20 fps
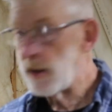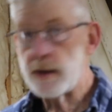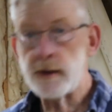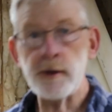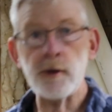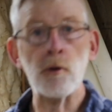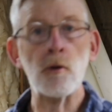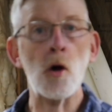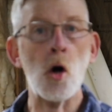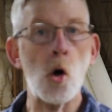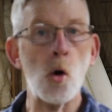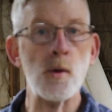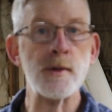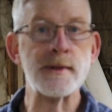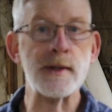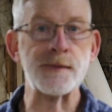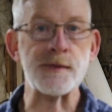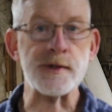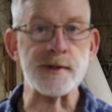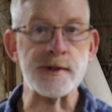You don't always
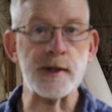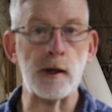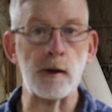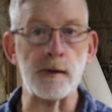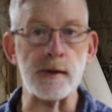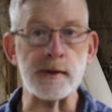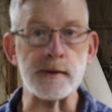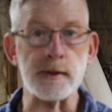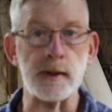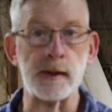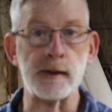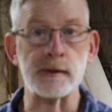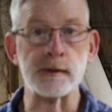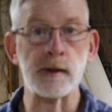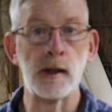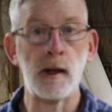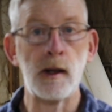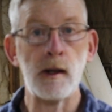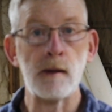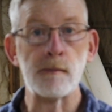have to sell these things,
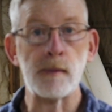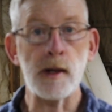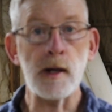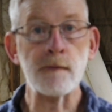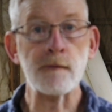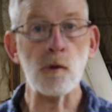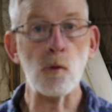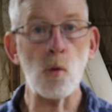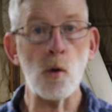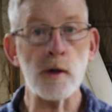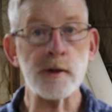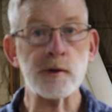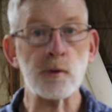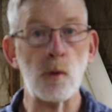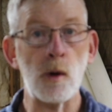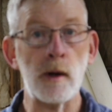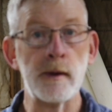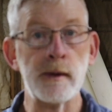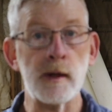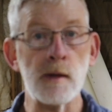but every once
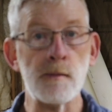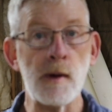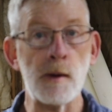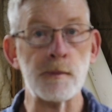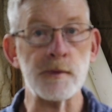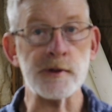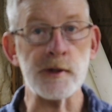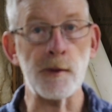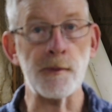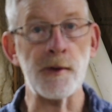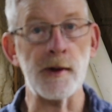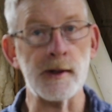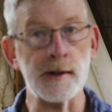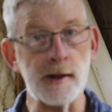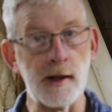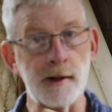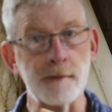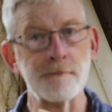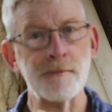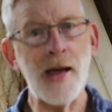in a while you come up with something and
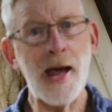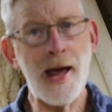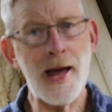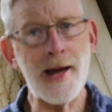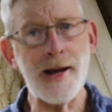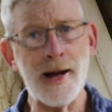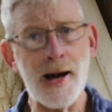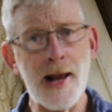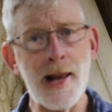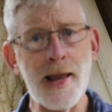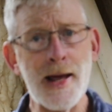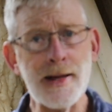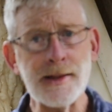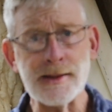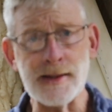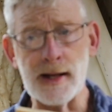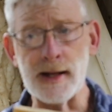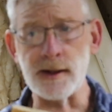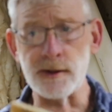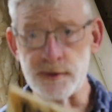you're like, hey, I like
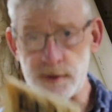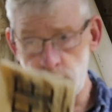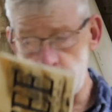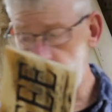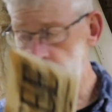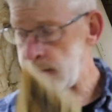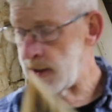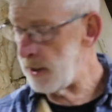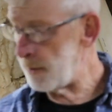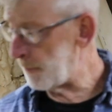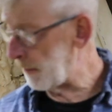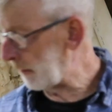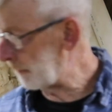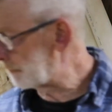that, so you keep it.